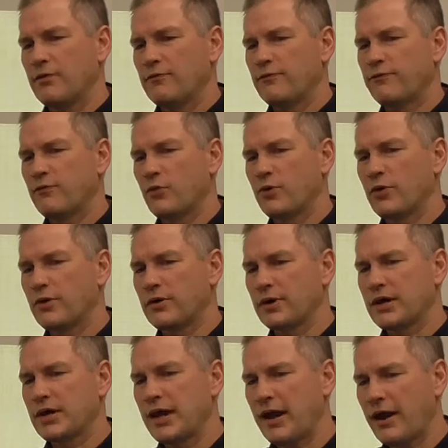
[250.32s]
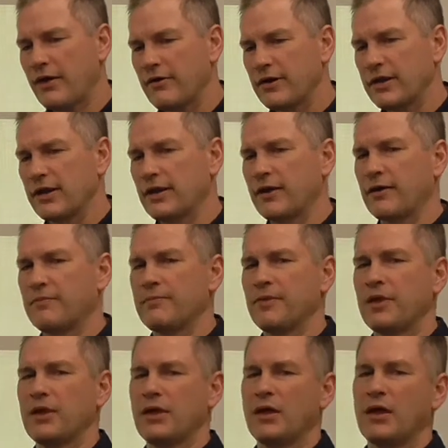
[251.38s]
for carrying
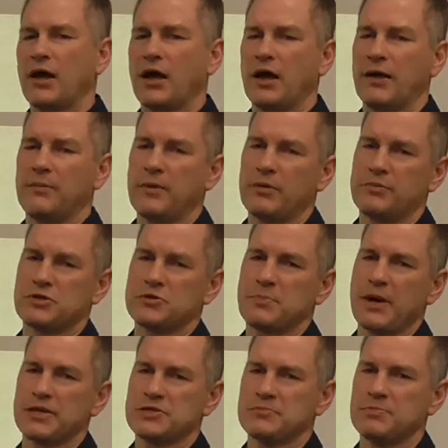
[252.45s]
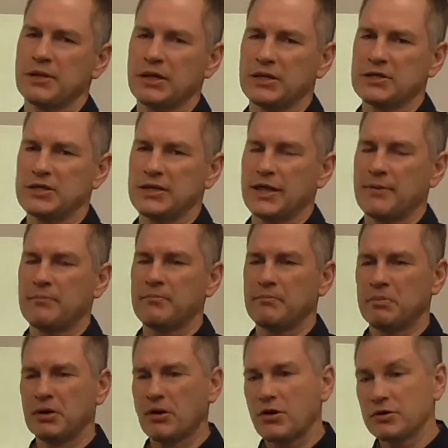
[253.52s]
a responsibility that
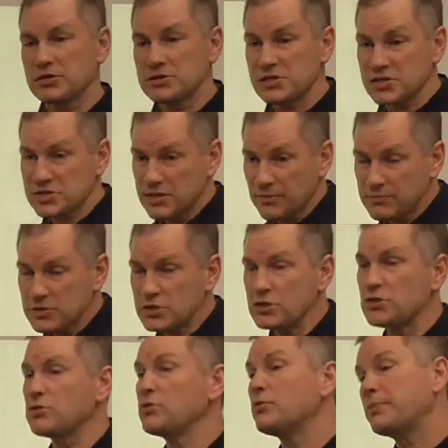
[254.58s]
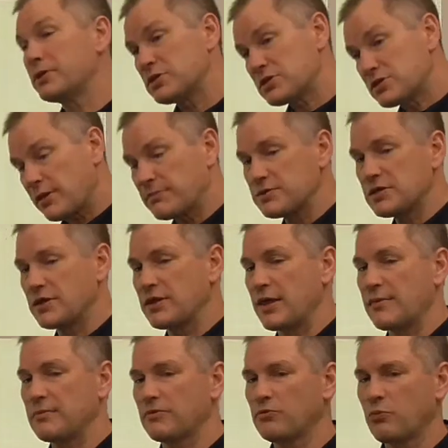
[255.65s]
belongs to some to you, but some to
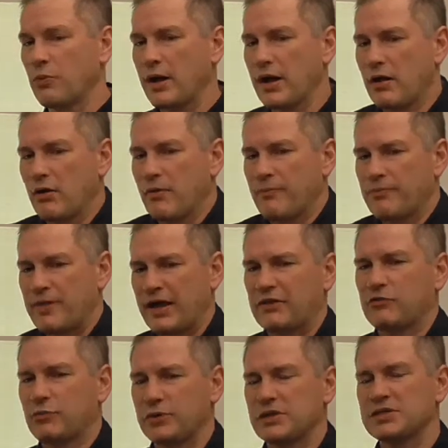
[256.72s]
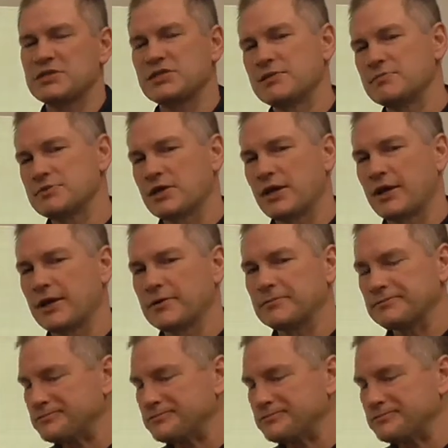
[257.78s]
them as well. That's what it seems like.